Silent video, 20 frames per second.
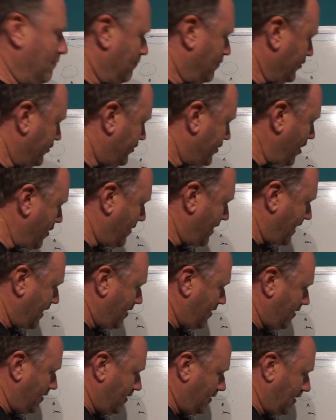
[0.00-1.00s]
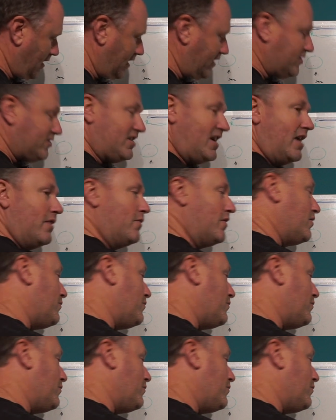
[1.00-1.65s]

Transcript: But do it, like I say, with